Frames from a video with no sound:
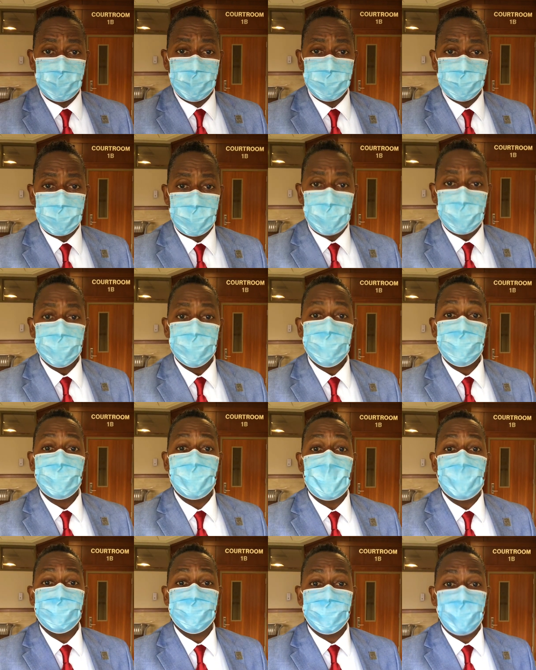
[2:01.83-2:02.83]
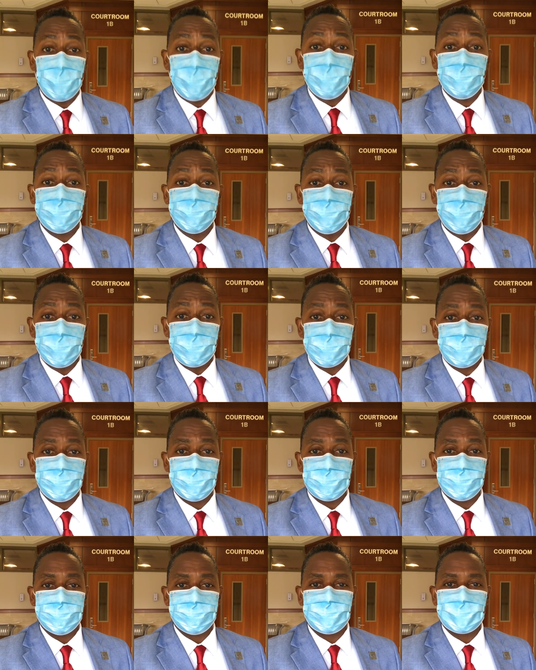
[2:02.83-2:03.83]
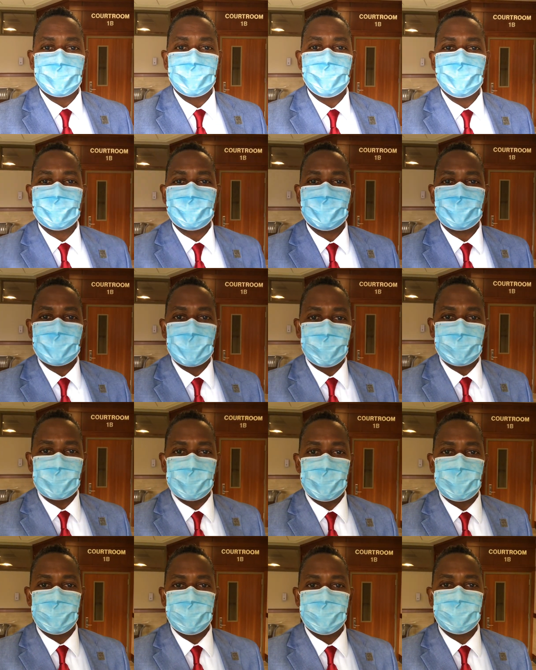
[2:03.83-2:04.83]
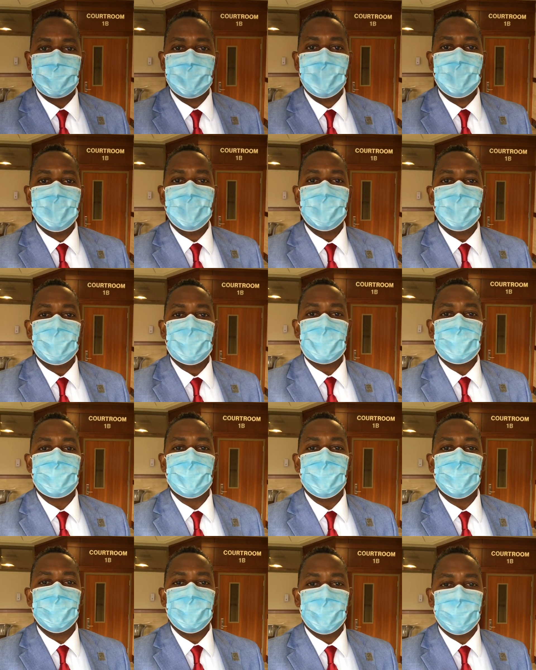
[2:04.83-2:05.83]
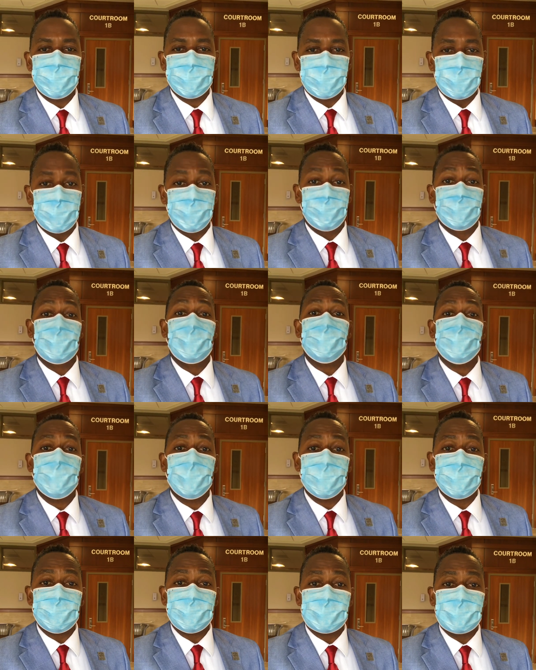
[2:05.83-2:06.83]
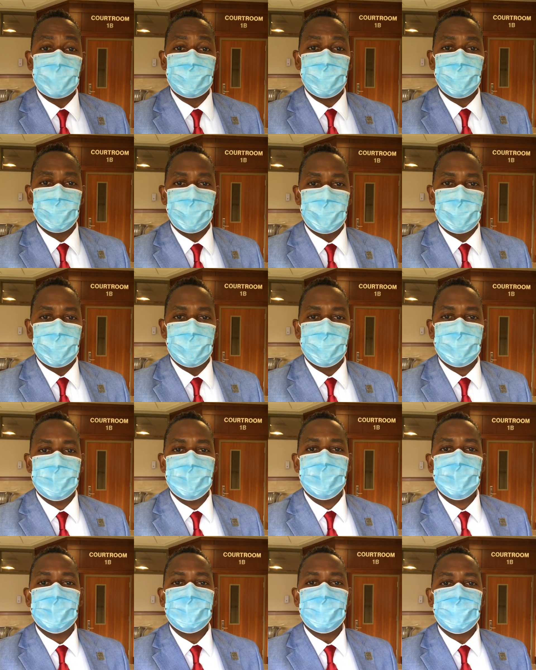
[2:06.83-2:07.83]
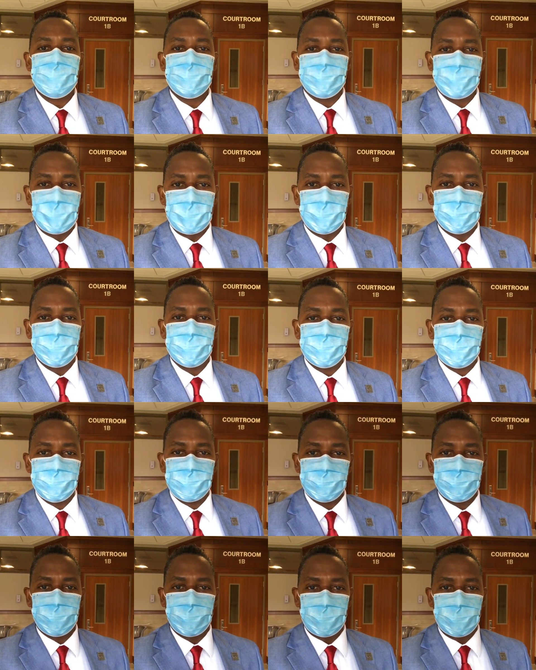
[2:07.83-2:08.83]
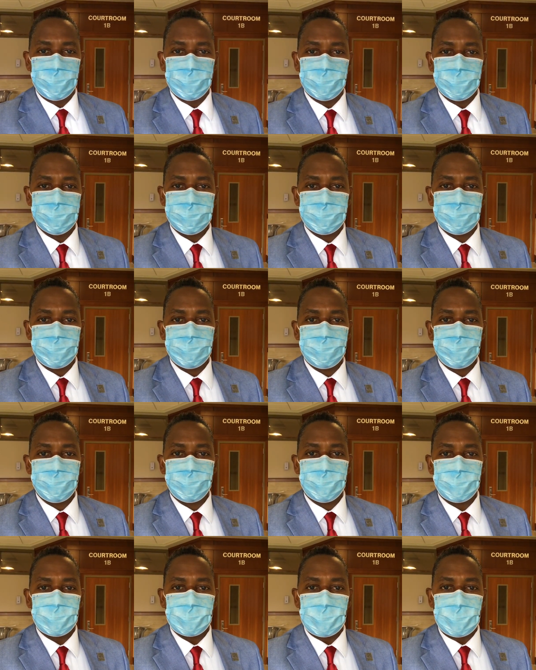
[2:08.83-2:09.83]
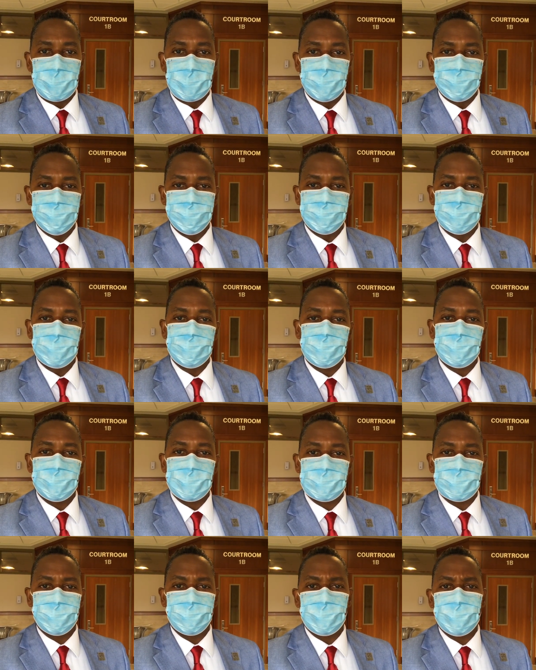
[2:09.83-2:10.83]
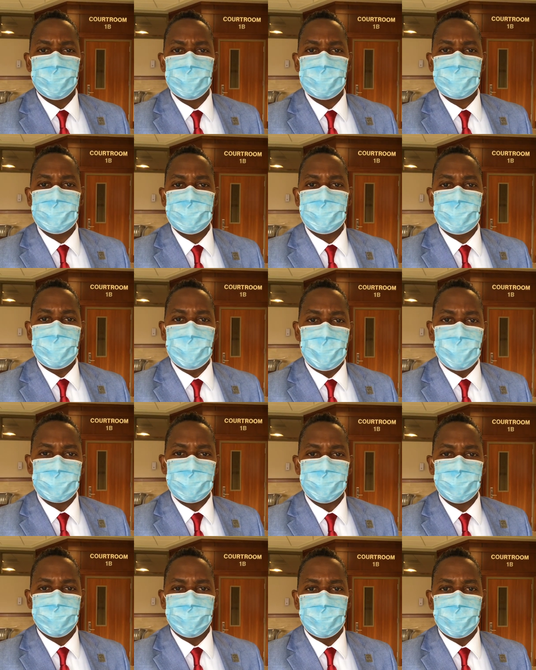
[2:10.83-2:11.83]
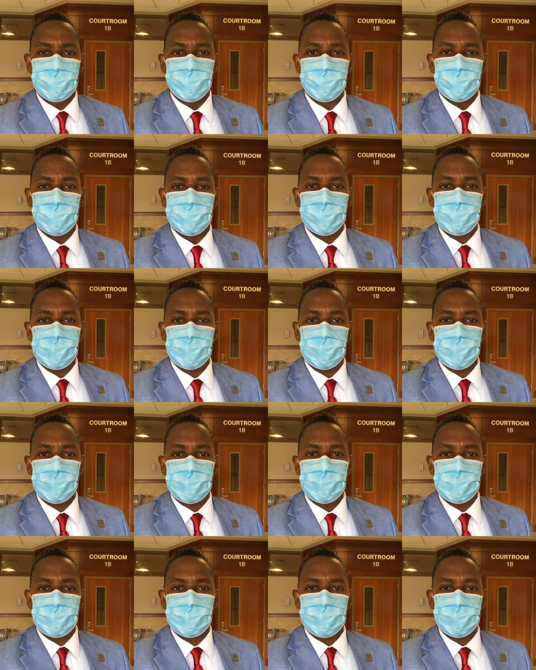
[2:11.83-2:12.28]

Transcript: that you have law enforcement because in some cases it has been a notice given by the Savannah Police Department. And some of you may say, well, it's in a housing development.